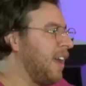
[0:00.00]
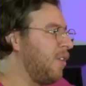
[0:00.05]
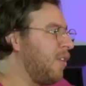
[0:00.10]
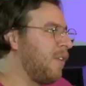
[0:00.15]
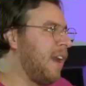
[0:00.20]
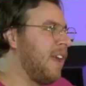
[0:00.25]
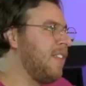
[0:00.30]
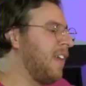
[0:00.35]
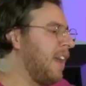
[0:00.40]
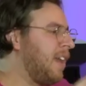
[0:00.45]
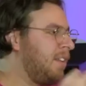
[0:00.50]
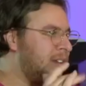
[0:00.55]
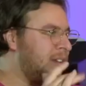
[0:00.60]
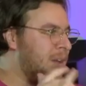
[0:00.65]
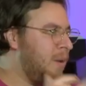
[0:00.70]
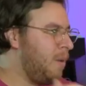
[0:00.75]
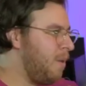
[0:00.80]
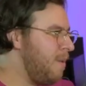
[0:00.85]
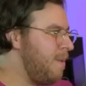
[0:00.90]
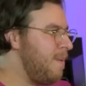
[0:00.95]
great. It's like
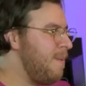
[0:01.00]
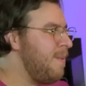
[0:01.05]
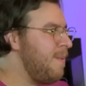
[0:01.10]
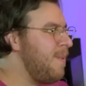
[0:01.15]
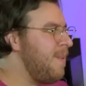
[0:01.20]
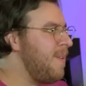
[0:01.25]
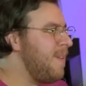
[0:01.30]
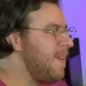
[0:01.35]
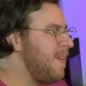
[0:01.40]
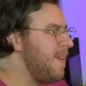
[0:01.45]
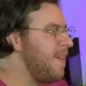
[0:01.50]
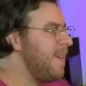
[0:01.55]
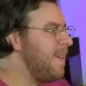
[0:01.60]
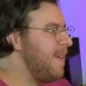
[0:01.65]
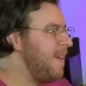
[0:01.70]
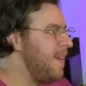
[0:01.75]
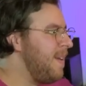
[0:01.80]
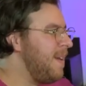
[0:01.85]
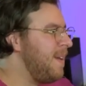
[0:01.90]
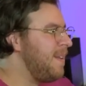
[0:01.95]

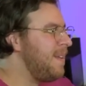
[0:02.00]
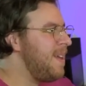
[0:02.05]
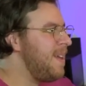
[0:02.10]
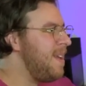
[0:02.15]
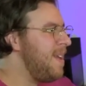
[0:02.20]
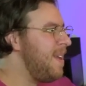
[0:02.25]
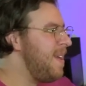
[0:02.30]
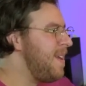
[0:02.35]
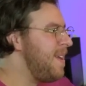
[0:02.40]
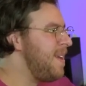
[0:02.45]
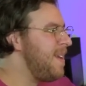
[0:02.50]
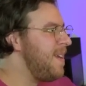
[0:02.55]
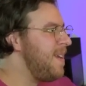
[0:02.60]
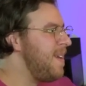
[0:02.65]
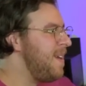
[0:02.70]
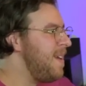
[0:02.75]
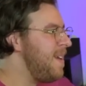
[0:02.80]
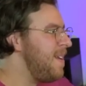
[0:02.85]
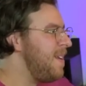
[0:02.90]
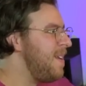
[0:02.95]
diddle-doo,
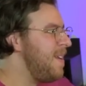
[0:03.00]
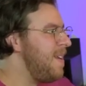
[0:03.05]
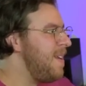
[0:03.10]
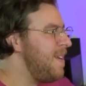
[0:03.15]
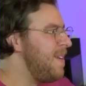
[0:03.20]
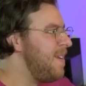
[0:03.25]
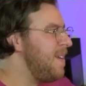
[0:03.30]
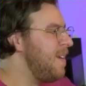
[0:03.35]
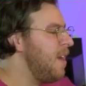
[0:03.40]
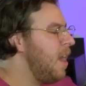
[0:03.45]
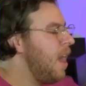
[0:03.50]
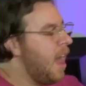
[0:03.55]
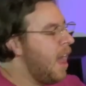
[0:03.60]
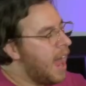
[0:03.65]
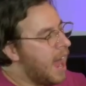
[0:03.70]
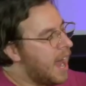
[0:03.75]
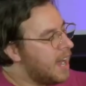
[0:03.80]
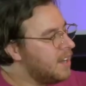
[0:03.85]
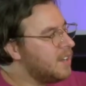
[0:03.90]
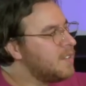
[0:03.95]
diddle-doo, diddle-doo,
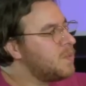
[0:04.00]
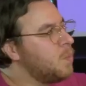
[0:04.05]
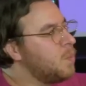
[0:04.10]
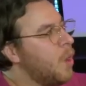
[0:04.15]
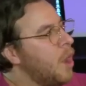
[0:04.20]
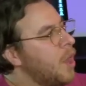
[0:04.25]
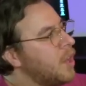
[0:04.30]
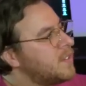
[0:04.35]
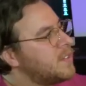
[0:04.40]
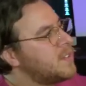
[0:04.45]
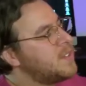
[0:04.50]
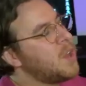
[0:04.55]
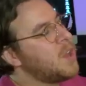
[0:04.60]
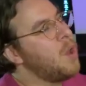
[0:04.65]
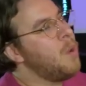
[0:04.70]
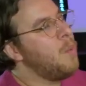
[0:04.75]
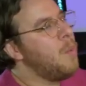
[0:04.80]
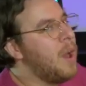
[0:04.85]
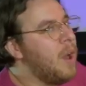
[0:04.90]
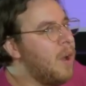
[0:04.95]
and it just works
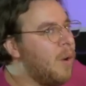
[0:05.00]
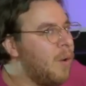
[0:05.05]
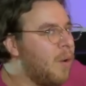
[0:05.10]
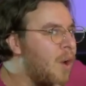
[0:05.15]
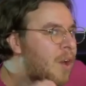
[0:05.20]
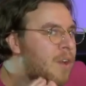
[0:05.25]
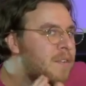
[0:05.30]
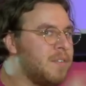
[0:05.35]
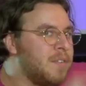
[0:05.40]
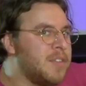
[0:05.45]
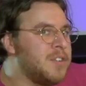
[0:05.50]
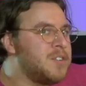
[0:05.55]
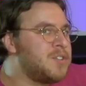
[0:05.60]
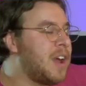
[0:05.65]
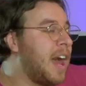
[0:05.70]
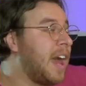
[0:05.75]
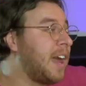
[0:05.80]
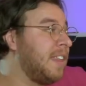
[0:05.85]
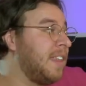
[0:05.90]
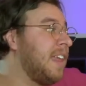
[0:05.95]
so well over the
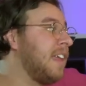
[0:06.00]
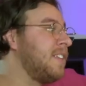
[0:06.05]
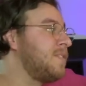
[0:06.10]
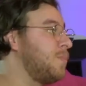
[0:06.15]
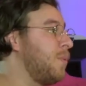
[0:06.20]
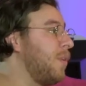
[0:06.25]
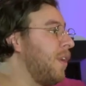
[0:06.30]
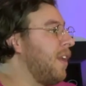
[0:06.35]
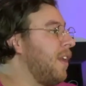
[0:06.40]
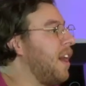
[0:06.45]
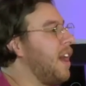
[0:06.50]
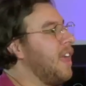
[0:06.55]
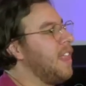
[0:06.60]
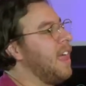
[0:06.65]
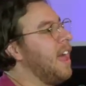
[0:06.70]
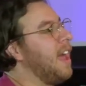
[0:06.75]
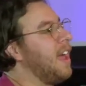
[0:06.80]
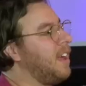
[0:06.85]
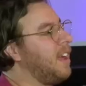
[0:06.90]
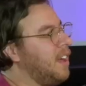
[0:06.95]
track, and that's what I
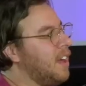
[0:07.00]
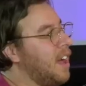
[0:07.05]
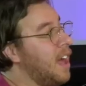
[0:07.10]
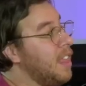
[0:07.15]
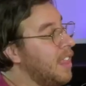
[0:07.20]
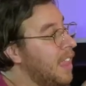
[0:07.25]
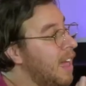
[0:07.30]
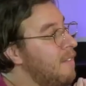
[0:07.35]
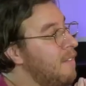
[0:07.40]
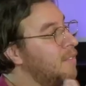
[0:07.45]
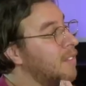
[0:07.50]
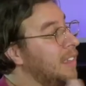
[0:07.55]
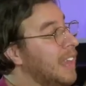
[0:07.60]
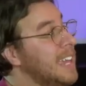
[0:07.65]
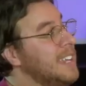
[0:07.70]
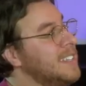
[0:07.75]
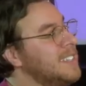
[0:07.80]
like. I love lead